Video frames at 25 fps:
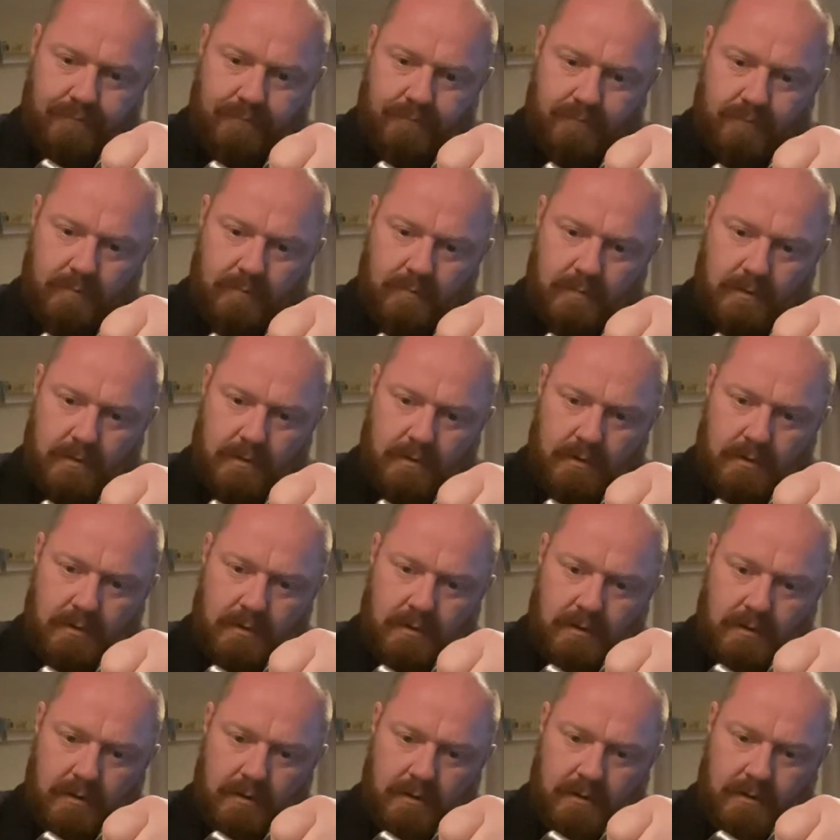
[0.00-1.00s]

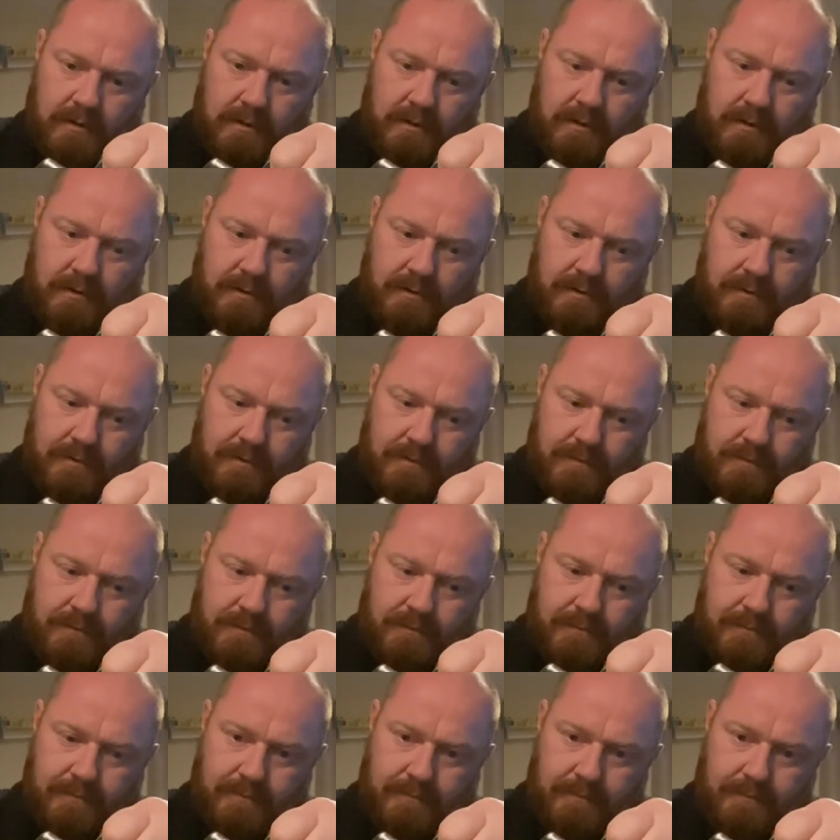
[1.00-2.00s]

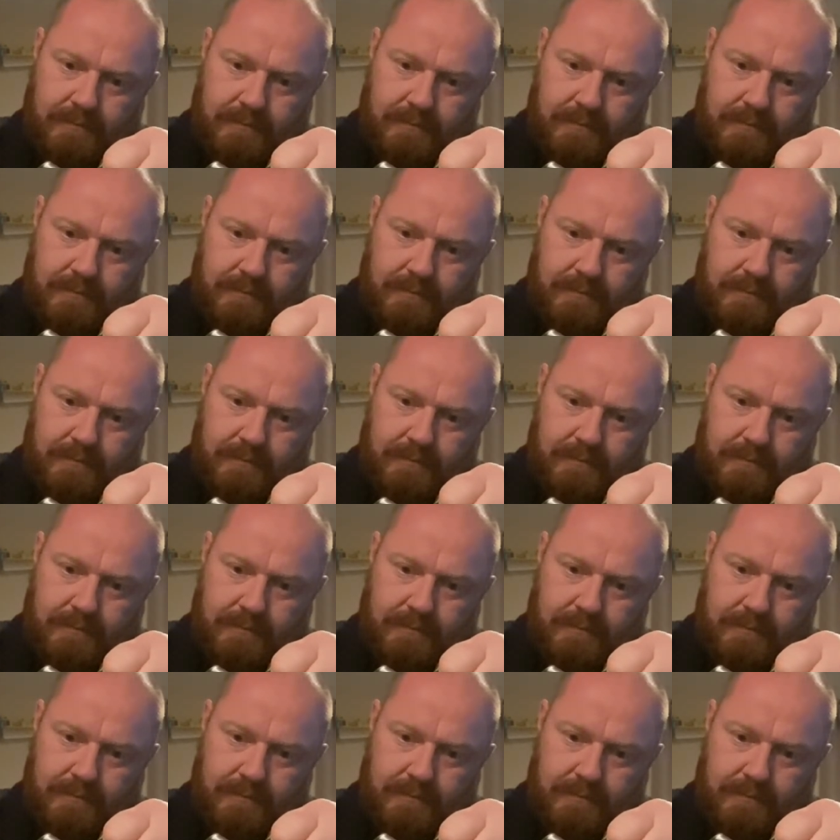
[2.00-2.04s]
No one is speaking in this clip.